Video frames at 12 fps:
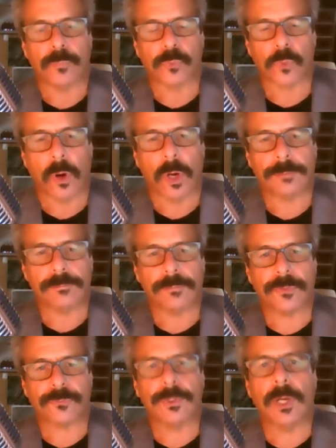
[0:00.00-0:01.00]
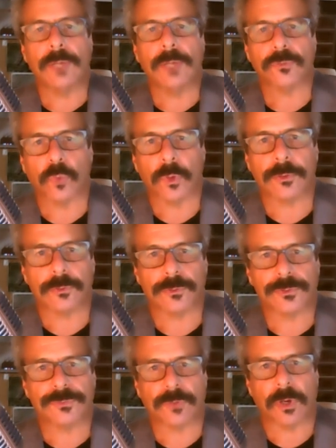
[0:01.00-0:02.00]
brought 300
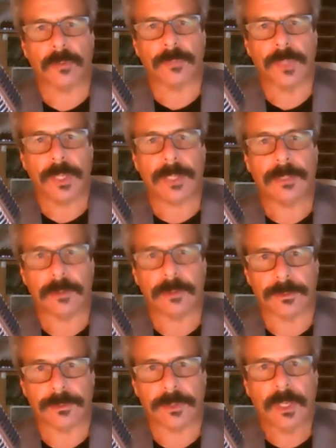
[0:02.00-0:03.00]
workers from England,